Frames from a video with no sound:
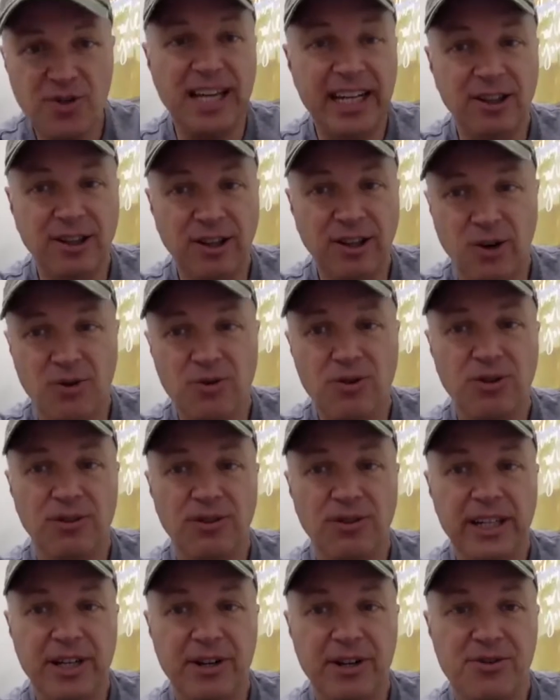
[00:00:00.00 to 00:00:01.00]
knew they
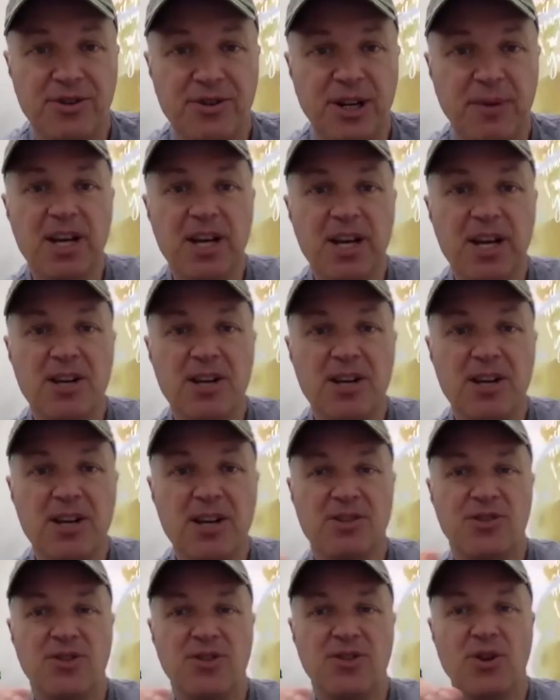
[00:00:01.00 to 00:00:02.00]
needed local
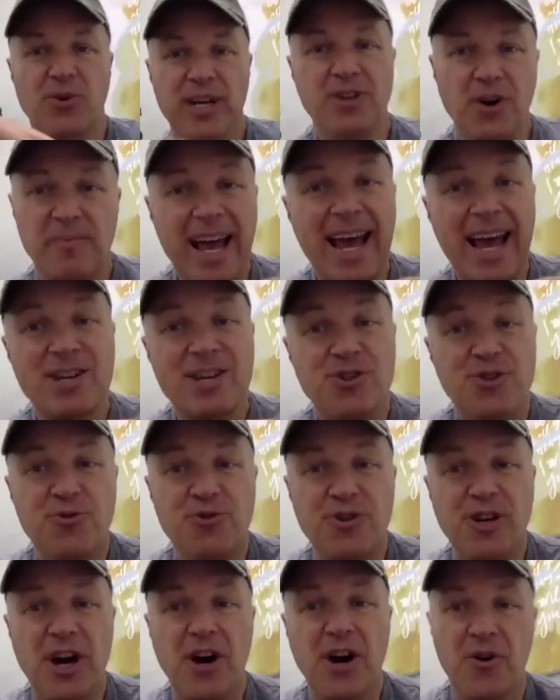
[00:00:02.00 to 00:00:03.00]
leadership. So he told
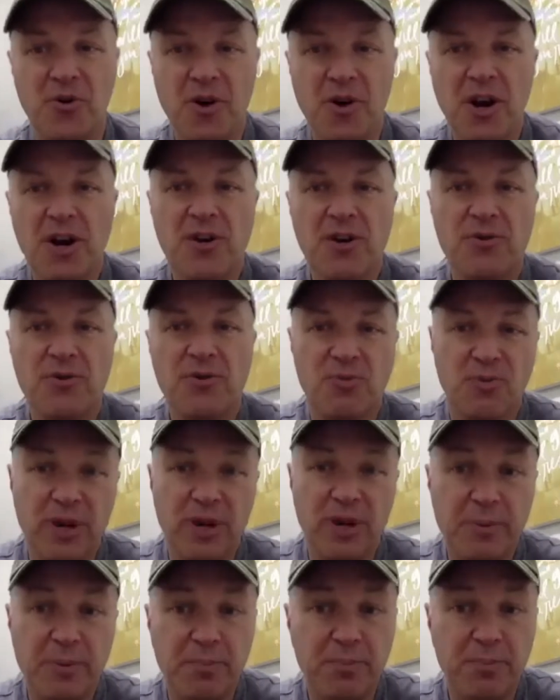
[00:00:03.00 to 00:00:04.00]
them, as you go,
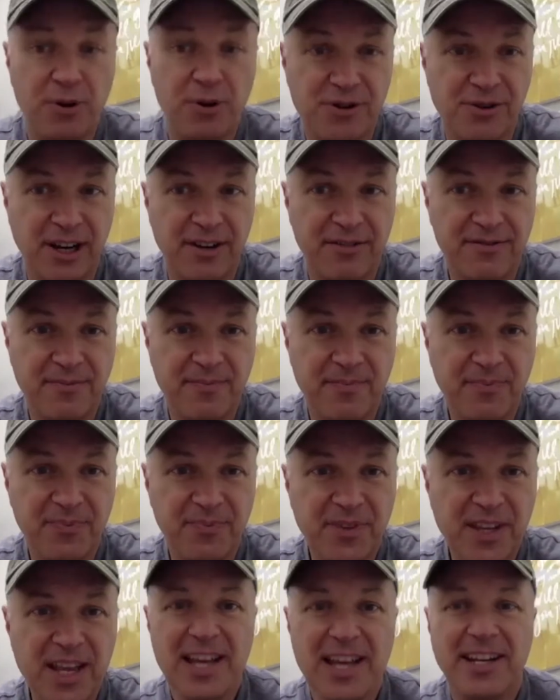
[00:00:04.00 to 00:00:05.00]
reproduce
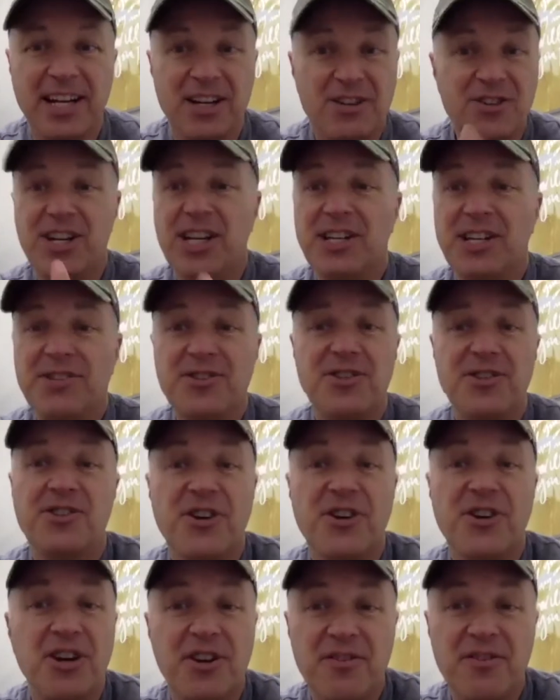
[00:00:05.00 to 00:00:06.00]
yourself. Now,
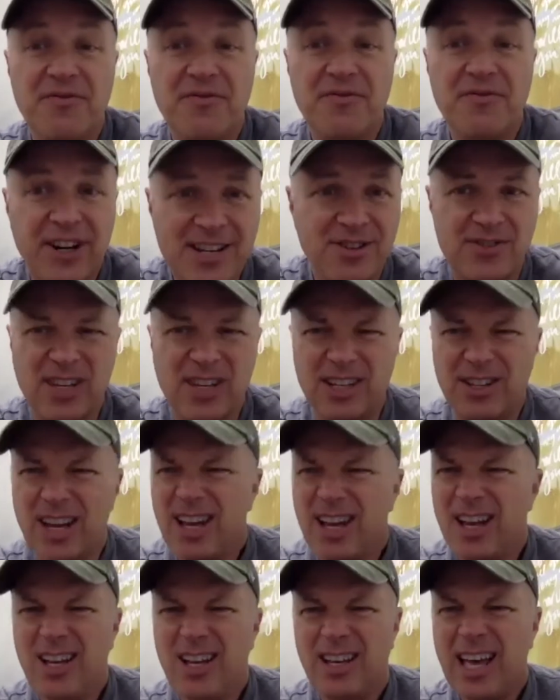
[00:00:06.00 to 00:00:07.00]
Jesus could have very
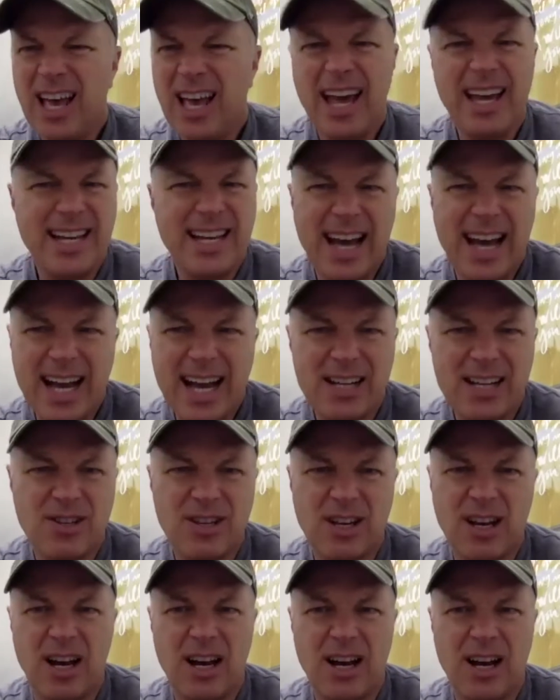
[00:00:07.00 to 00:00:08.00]
easily said, hey
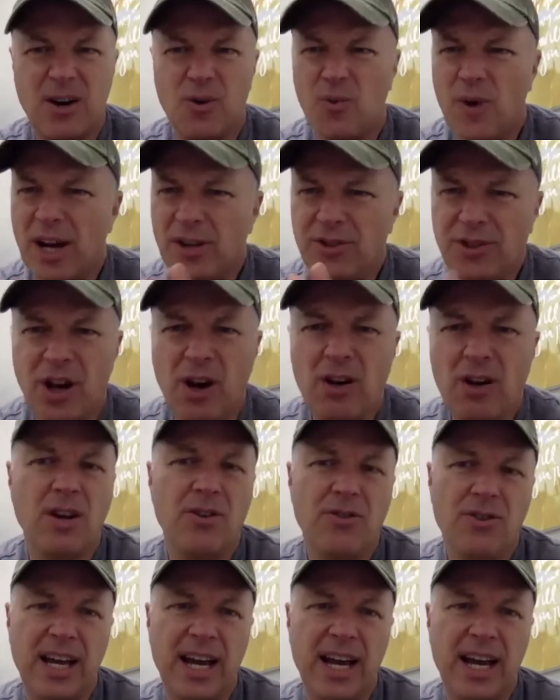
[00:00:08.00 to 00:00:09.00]
guys, while
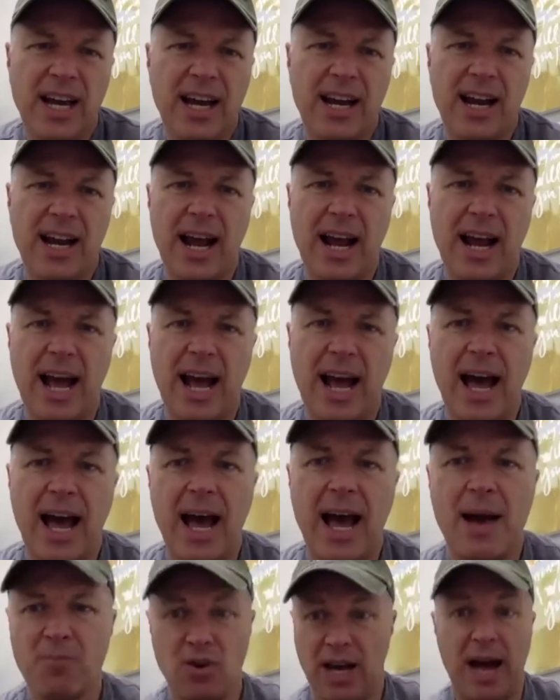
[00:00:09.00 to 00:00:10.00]
y'all go do that,
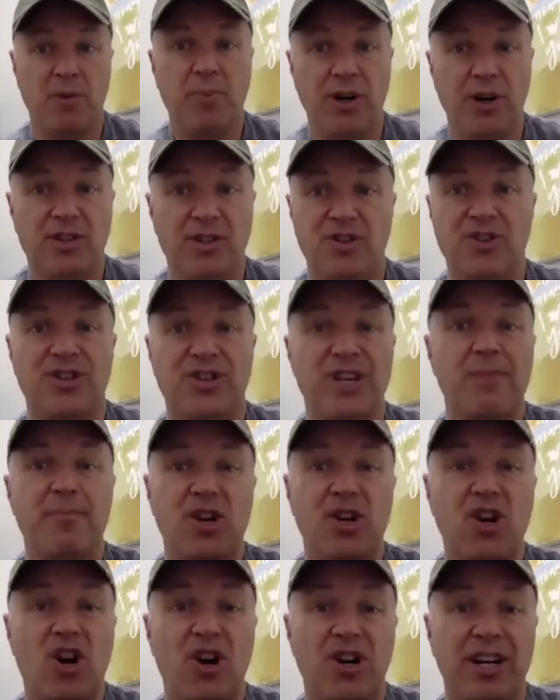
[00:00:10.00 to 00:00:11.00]
I'm gonna
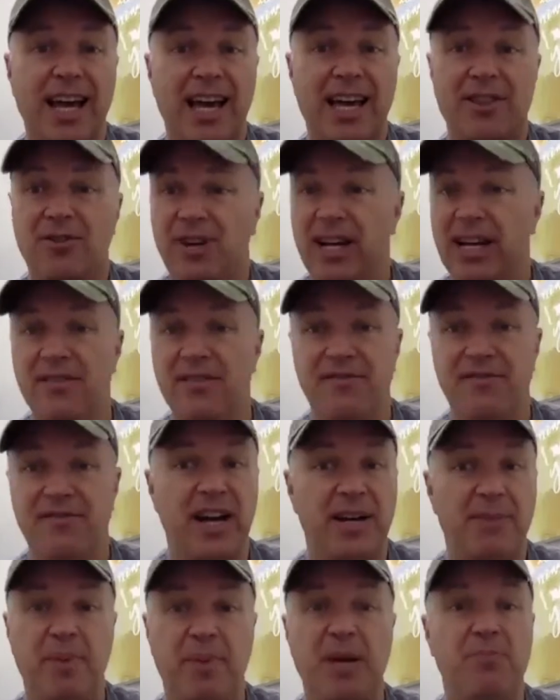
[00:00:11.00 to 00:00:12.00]
put a seminar
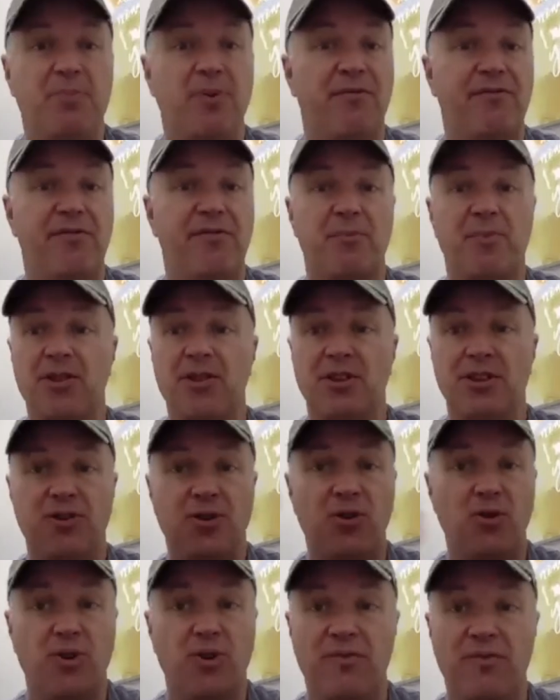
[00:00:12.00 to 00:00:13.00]
together and invite
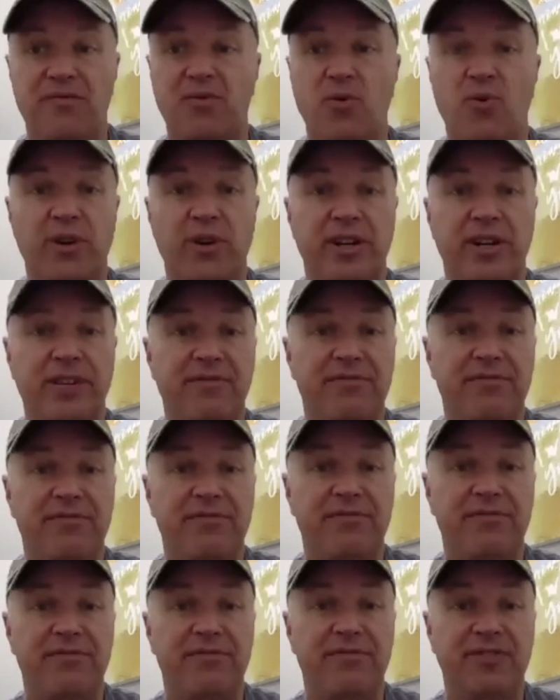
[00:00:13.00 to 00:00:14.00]
people from all the
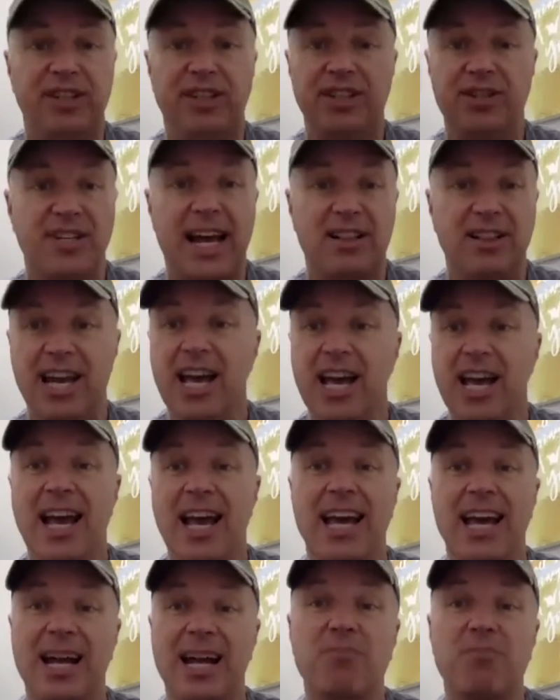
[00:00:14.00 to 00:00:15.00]
240 villages of
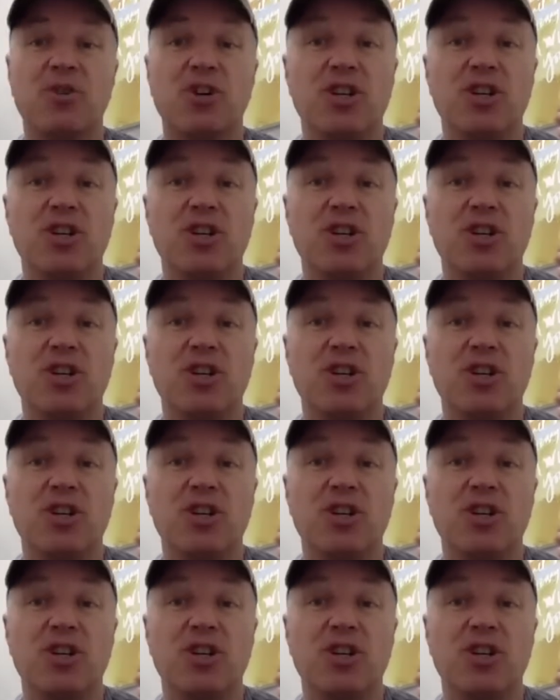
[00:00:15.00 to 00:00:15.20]
Galilee,